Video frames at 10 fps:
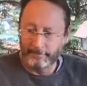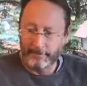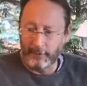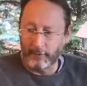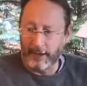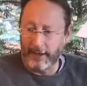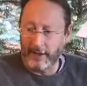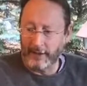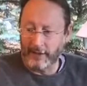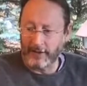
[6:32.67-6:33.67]
The
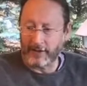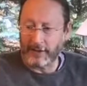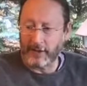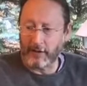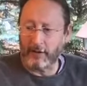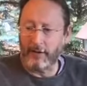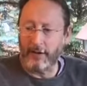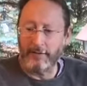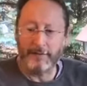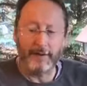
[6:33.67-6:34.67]
rage and the sorrow
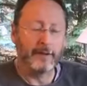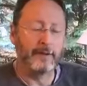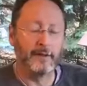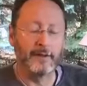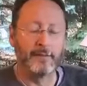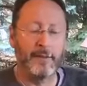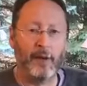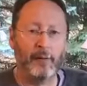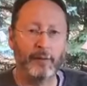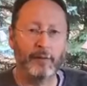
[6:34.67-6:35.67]
I felt is
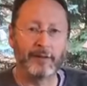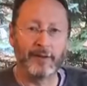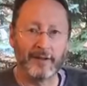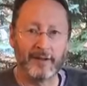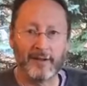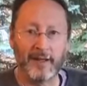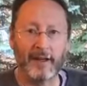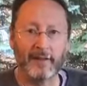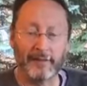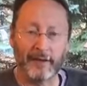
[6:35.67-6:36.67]
palpable to this day
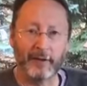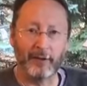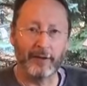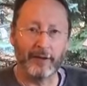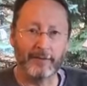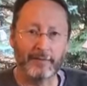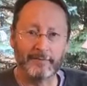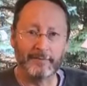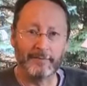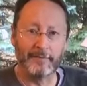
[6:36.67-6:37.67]
if I go there,
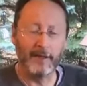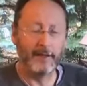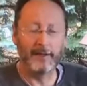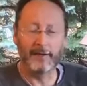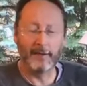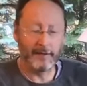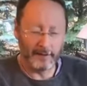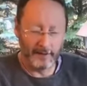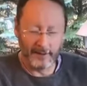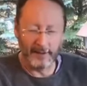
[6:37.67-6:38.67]
and it is
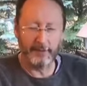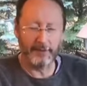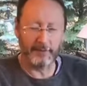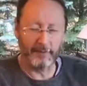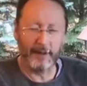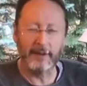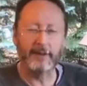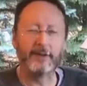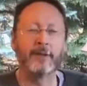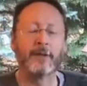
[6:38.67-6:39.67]
the deepest
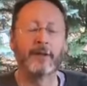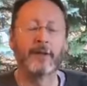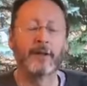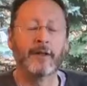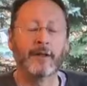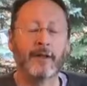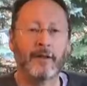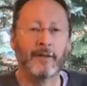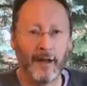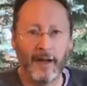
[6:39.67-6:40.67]
rage
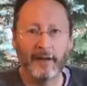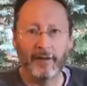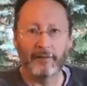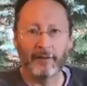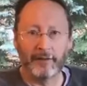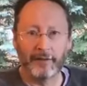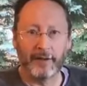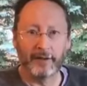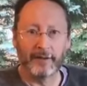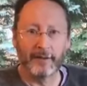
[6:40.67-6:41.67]
that I have ever
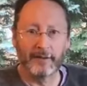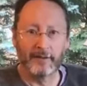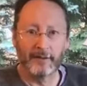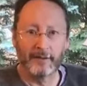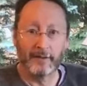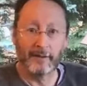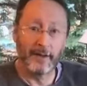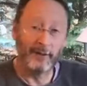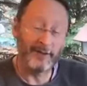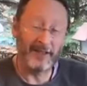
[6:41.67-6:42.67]
felt, and
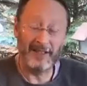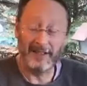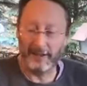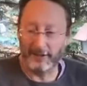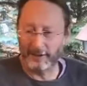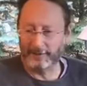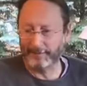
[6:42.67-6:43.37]
I was a teenager.